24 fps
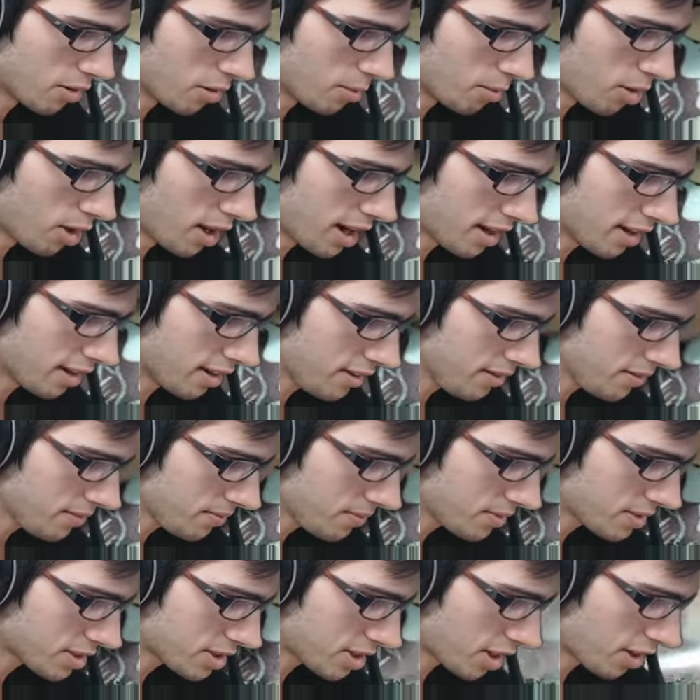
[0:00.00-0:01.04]
reminder
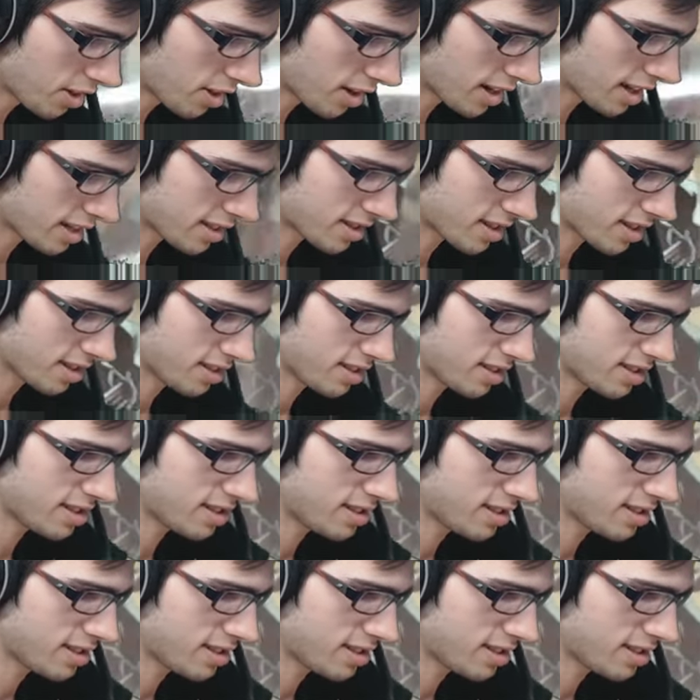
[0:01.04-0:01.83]
so you guys can